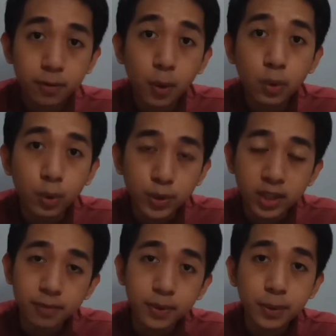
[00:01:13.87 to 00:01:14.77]
Focus
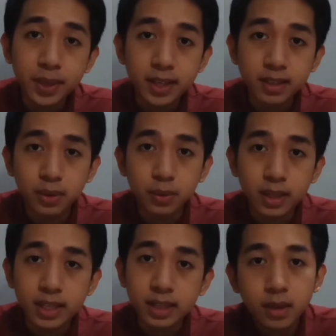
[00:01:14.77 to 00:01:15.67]
on a few things
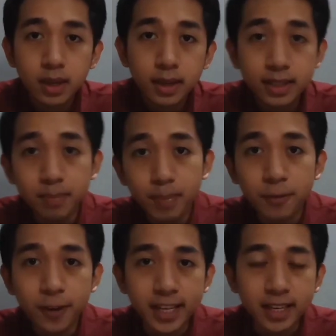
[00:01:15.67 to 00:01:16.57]
only.
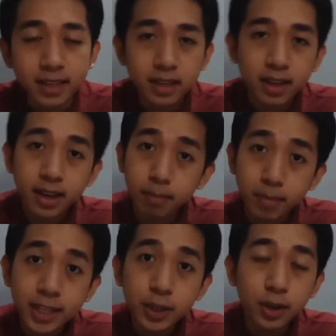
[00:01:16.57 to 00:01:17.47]
Simplify.
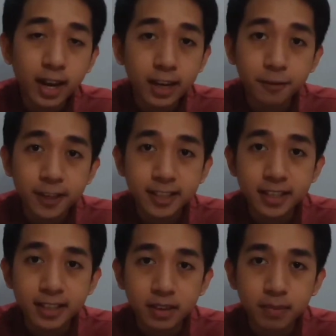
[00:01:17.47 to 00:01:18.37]
Make your life
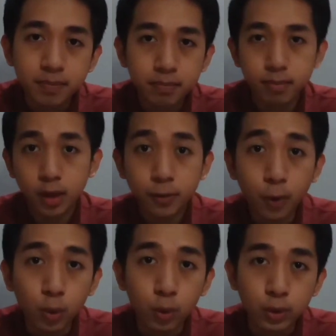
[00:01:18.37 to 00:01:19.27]
easier.
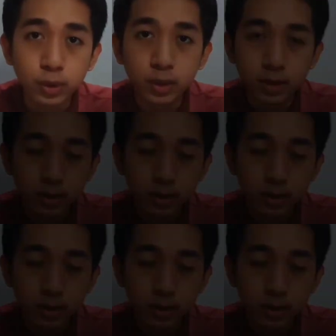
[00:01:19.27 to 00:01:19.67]
Focus.